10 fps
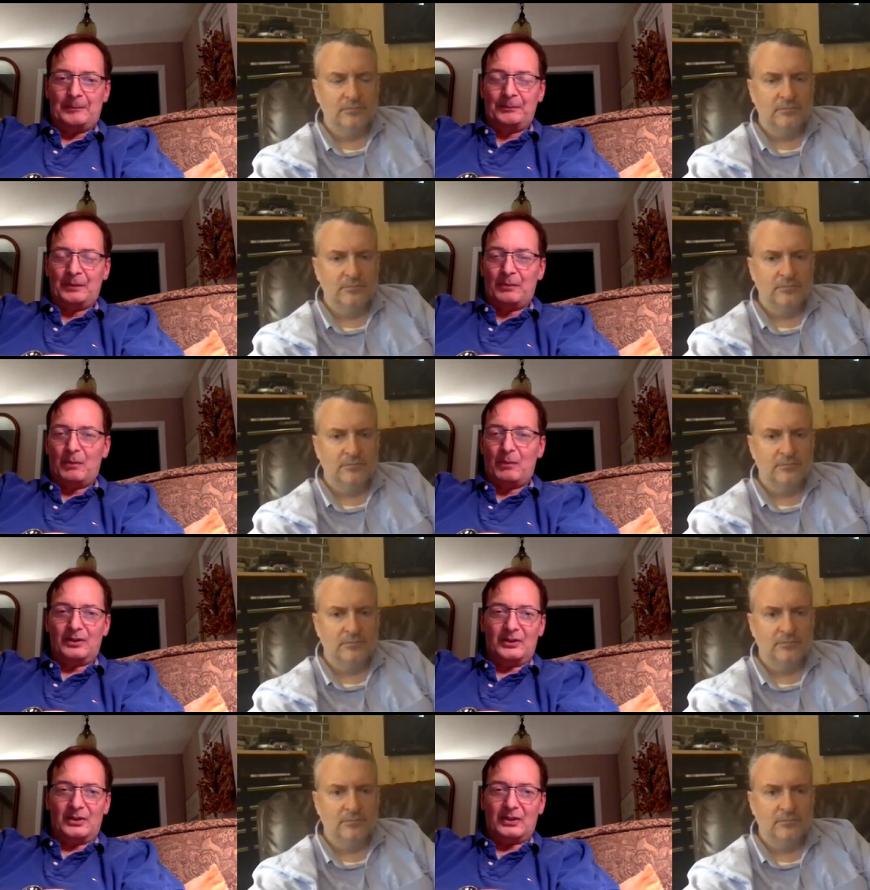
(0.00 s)
Speaker 1: Martin
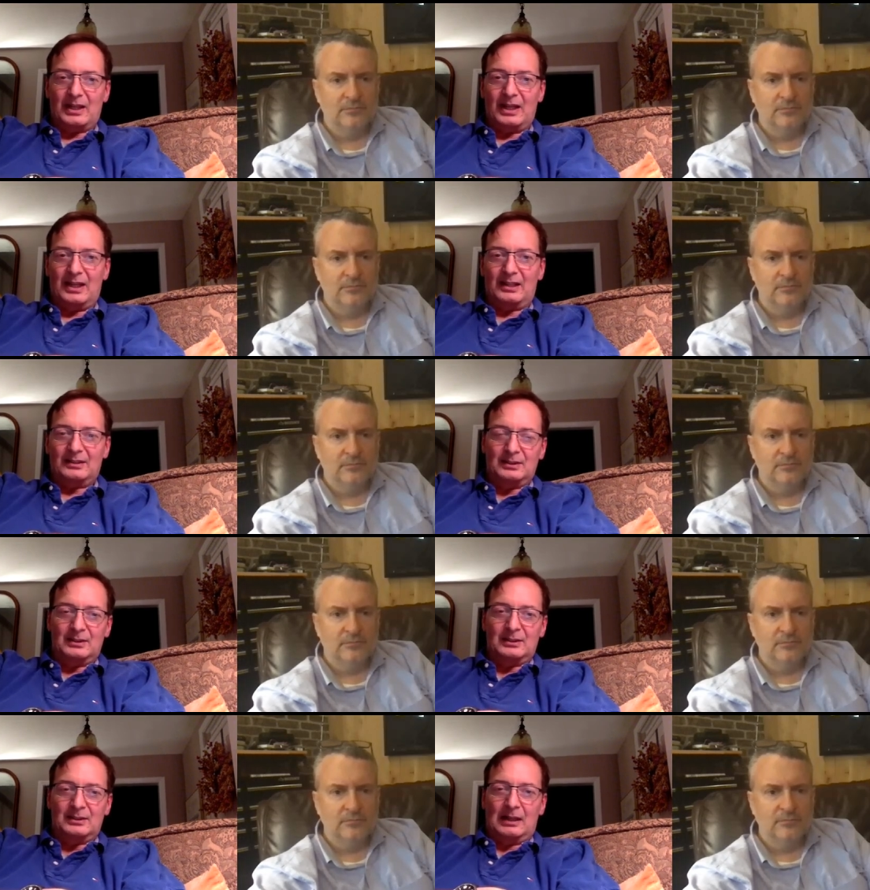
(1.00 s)
Luther King
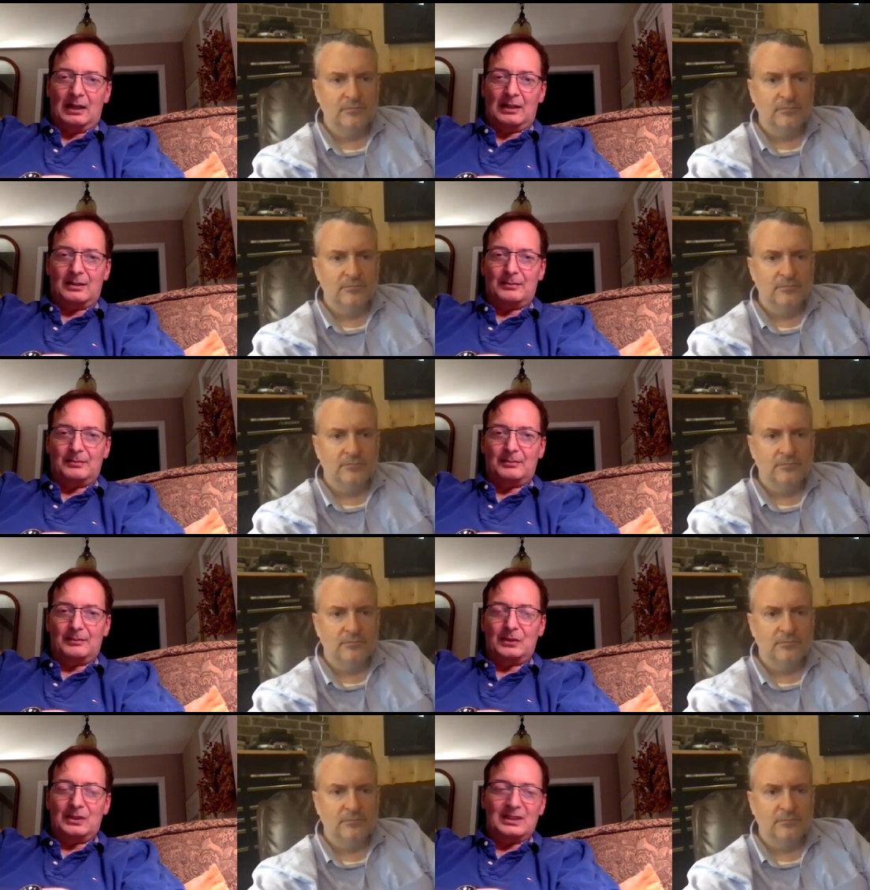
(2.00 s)
um,
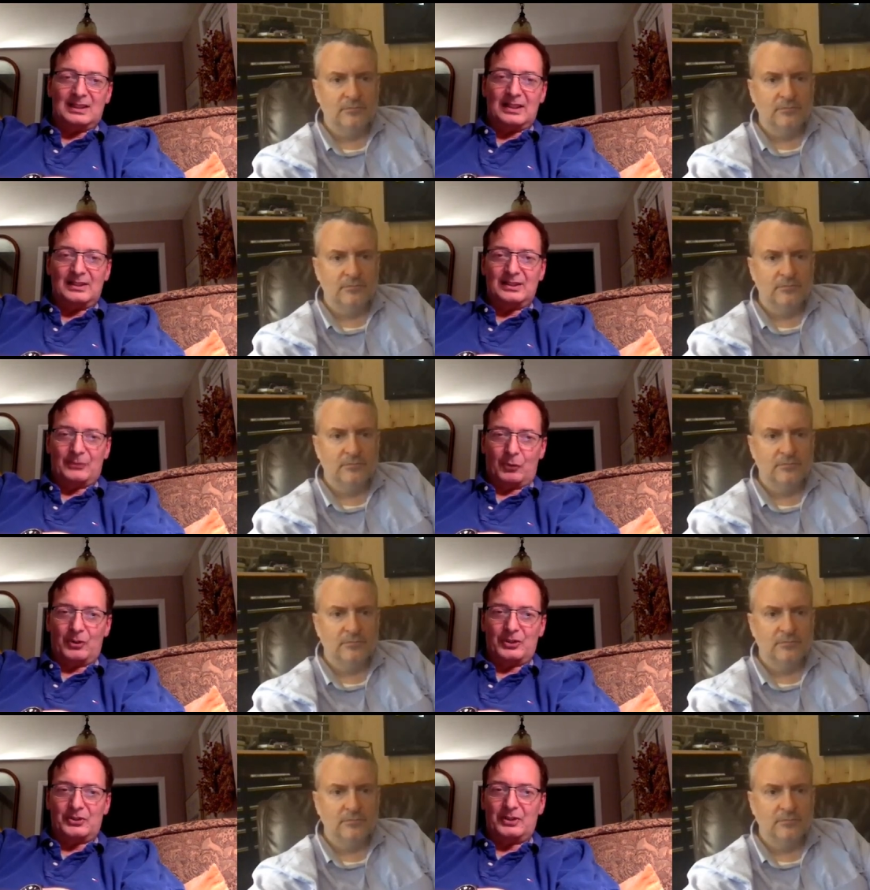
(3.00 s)
look as nice as Fourth
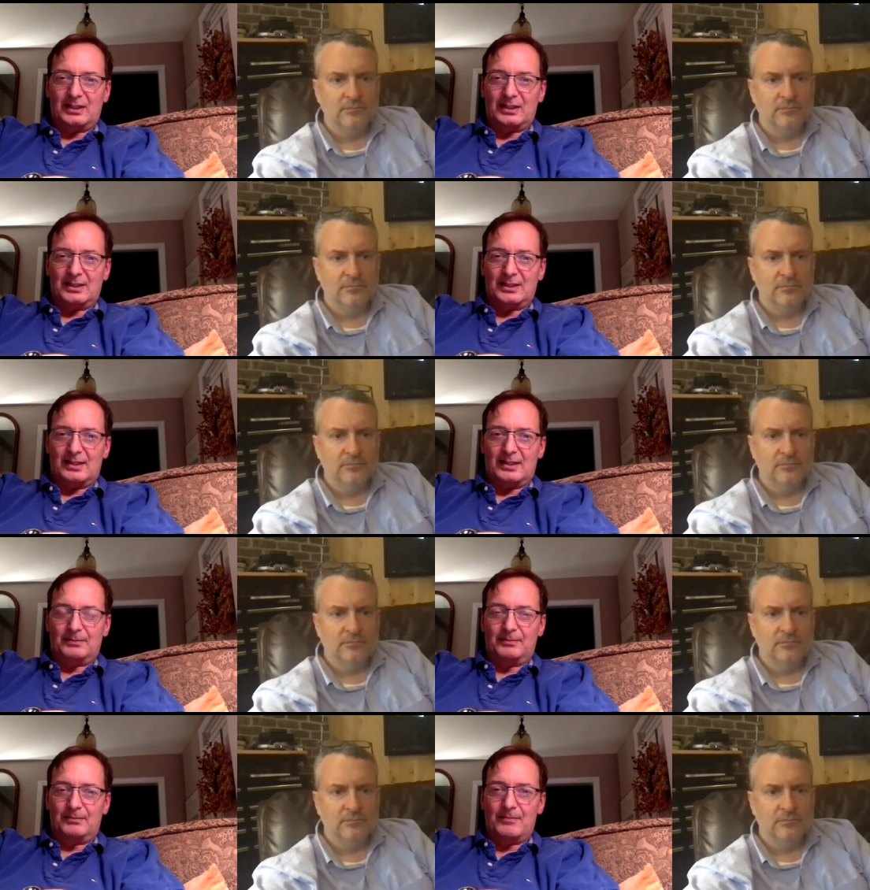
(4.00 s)
Street does now.
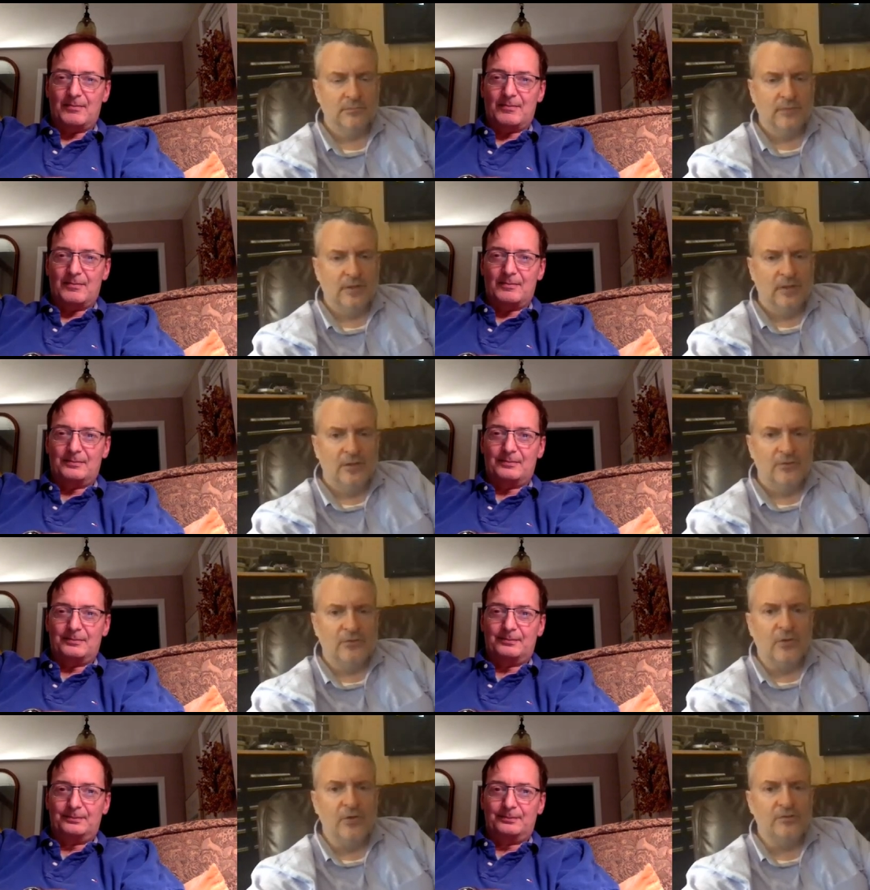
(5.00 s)

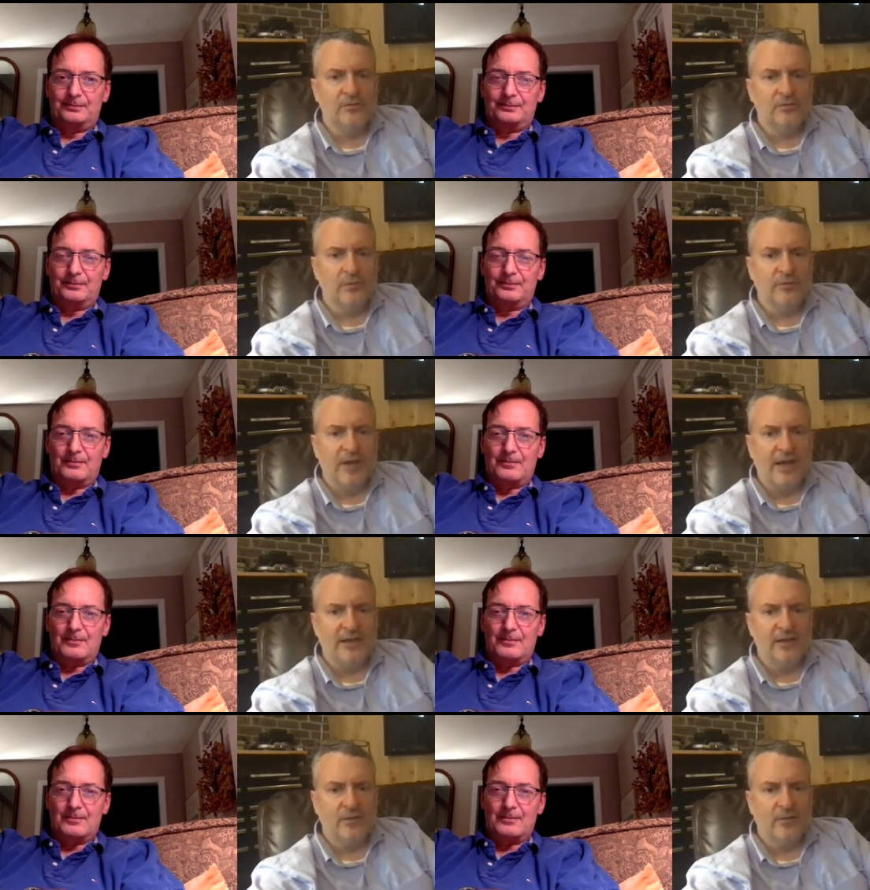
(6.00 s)
Speaker 2: So it's we've got
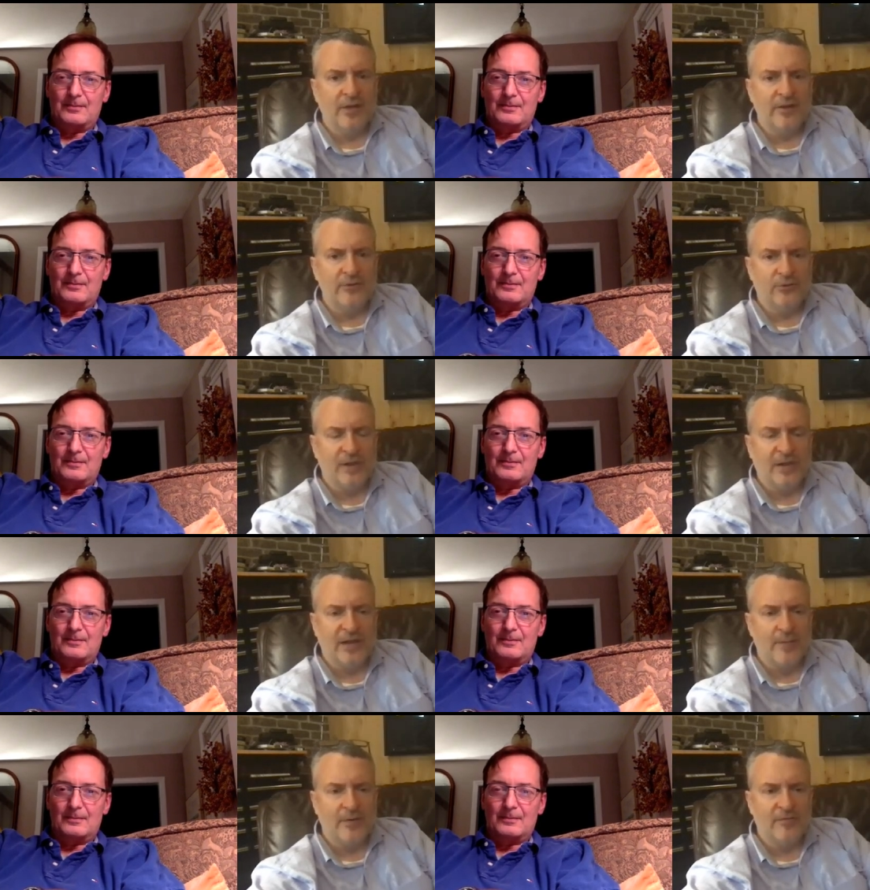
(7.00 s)
to we've got to do some
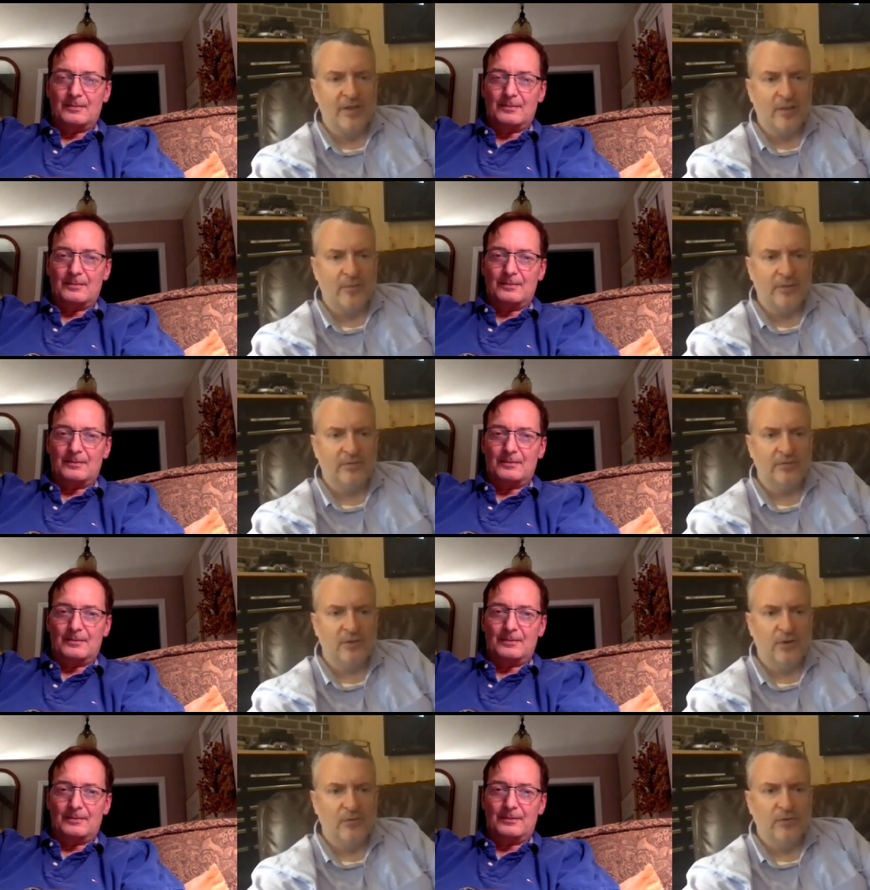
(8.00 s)
economic development
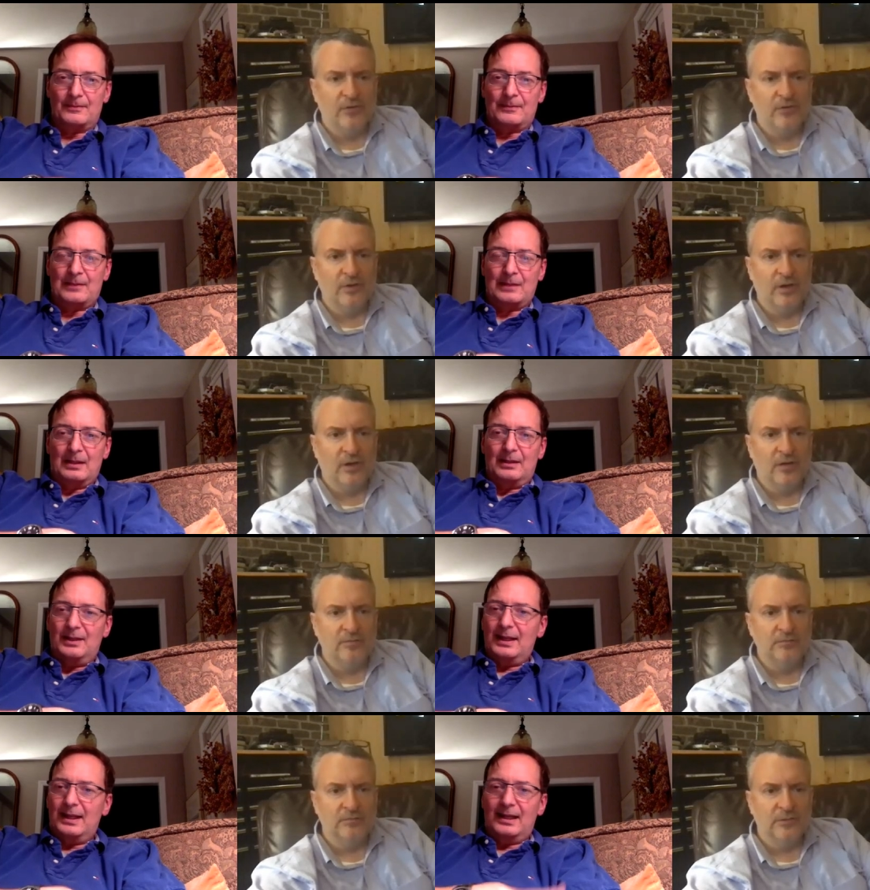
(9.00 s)
over. Um,
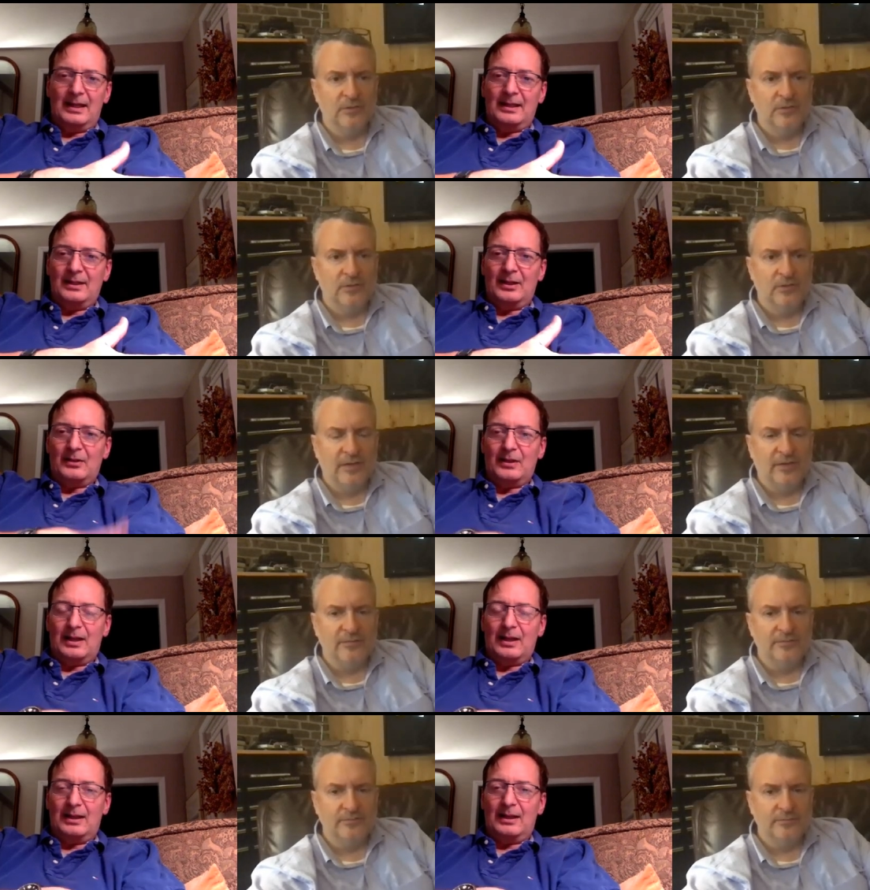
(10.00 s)
yeah, and
Speaker 1: you know,
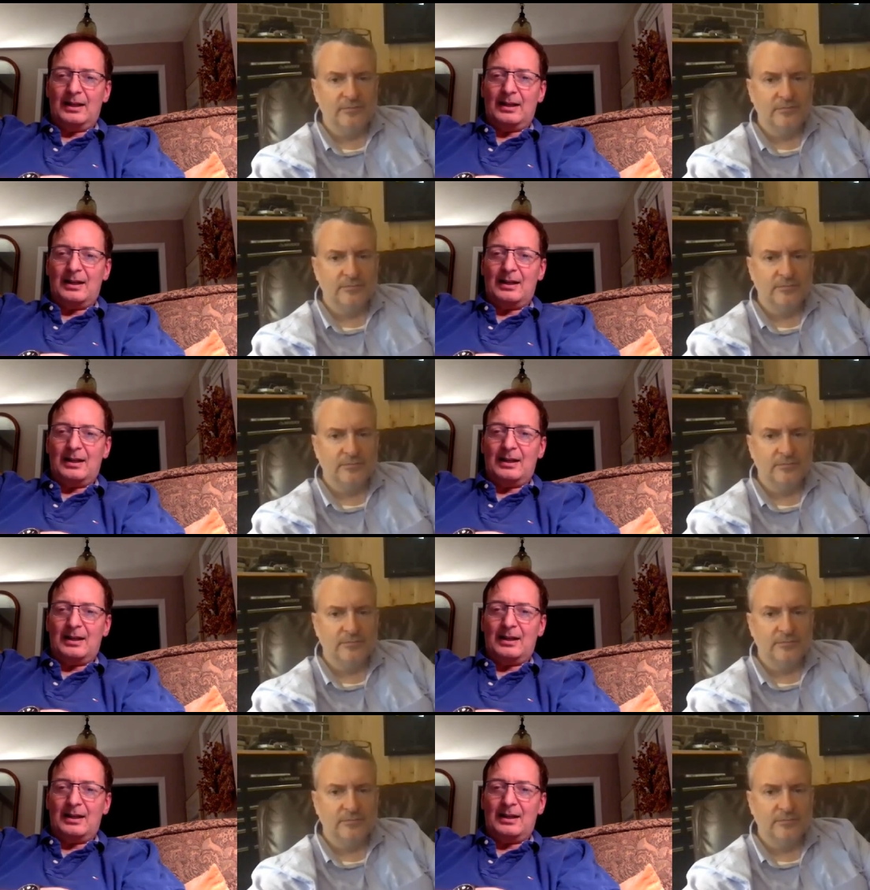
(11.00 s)
I, I